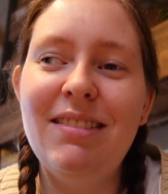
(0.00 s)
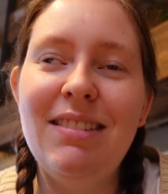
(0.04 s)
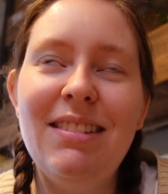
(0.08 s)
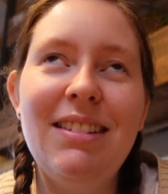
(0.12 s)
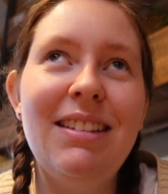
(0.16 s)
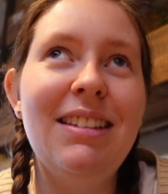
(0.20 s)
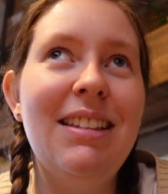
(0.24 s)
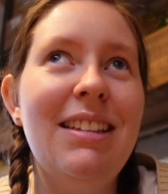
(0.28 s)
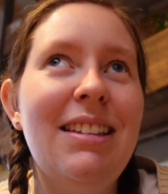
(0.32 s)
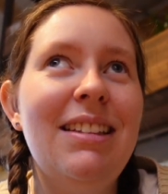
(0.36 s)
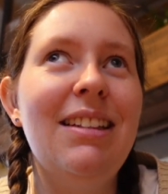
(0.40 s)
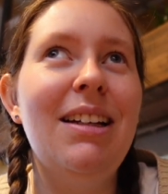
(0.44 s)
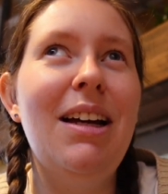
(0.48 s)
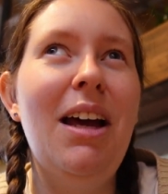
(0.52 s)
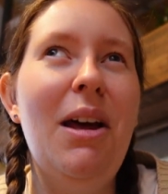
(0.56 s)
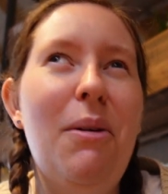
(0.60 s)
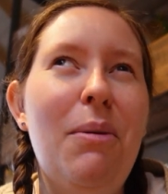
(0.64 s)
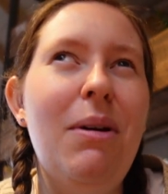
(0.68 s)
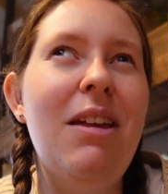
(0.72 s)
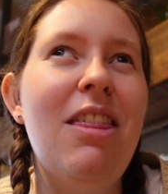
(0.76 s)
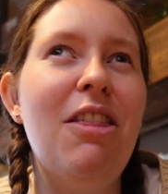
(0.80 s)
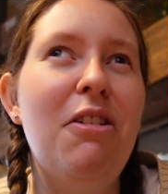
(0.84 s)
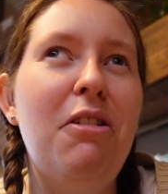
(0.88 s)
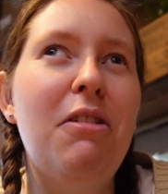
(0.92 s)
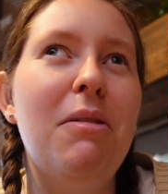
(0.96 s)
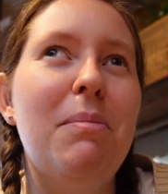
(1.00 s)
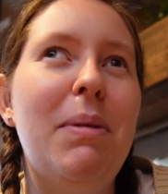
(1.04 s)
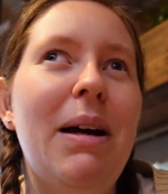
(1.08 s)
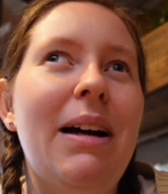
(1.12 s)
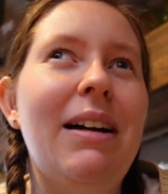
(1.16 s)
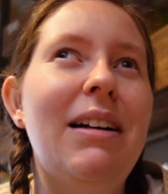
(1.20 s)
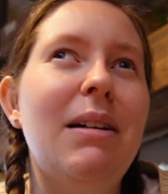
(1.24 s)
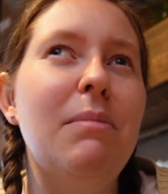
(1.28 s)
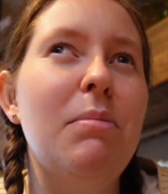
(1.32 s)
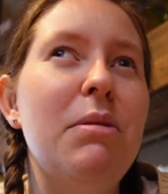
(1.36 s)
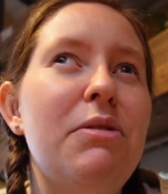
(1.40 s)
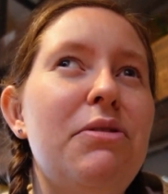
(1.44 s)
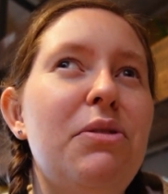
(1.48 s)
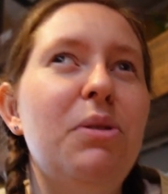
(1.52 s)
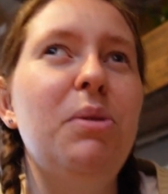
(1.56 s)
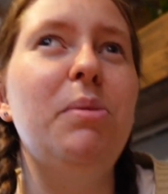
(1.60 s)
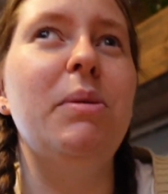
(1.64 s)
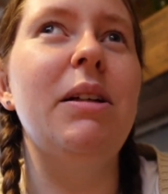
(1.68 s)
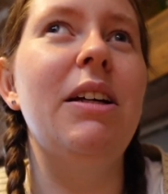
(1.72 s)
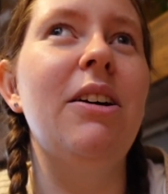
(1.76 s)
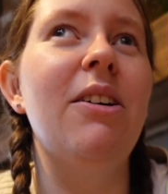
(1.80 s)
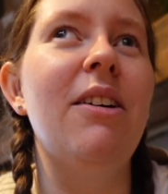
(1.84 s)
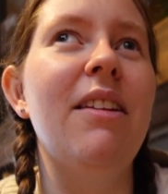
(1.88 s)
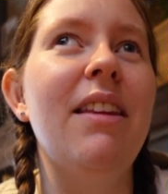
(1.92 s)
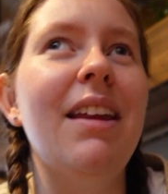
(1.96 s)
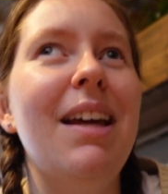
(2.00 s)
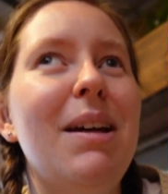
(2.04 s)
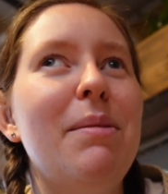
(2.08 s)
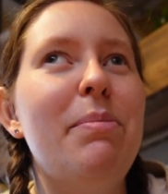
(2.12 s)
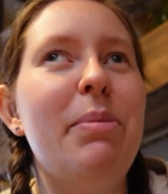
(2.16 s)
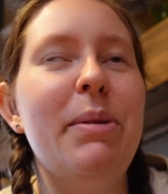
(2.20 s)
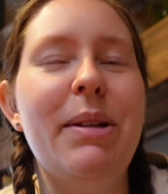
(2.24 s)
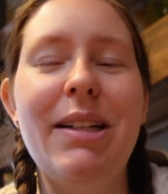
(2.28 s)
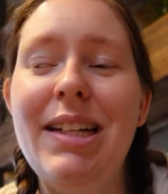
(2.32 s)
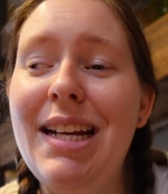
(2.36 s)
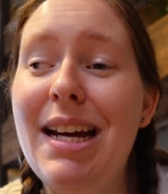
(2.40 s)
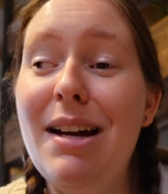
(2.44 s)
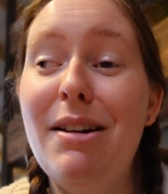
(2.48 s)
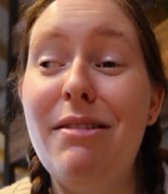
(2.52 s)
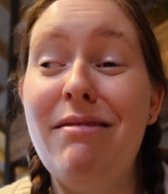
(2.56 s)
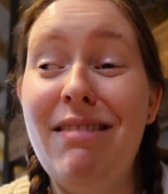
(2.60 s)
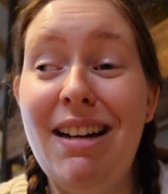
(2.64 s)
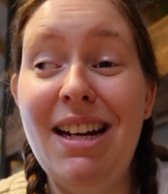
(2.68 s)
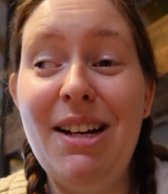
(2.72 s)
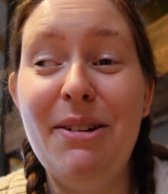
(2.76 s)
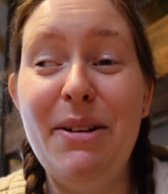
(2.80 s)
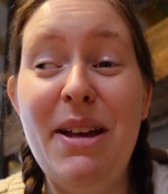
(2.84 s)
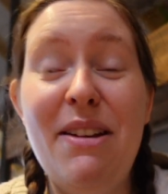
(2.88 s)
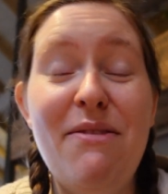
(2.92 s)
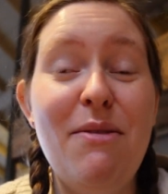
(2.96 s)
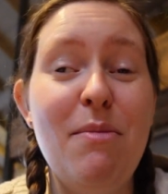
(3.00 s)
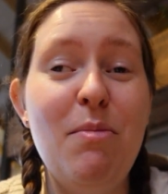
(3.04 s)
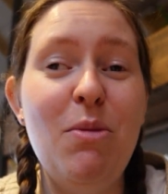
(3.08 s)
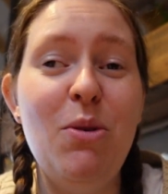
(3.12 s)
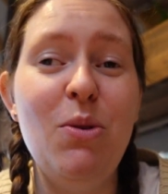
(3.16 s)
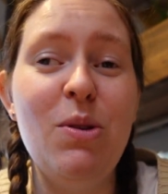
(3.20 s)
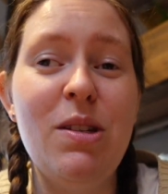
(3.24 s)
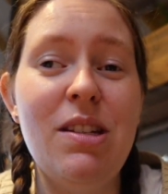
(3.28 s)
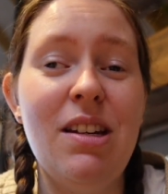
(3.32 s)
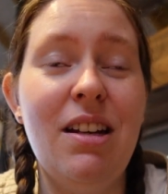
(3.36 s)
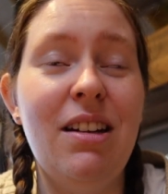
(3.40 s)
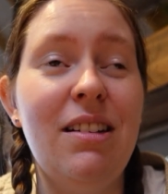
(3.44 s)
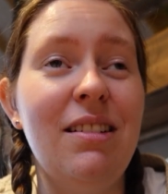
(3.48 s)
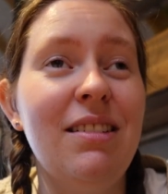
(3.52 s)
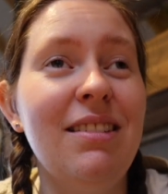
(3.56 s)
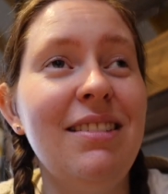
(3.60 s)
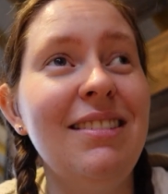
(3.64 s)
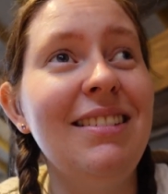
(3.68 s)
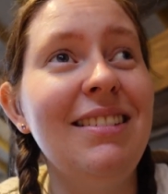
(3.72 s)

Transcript: We thought about it before we got there, but now even more so.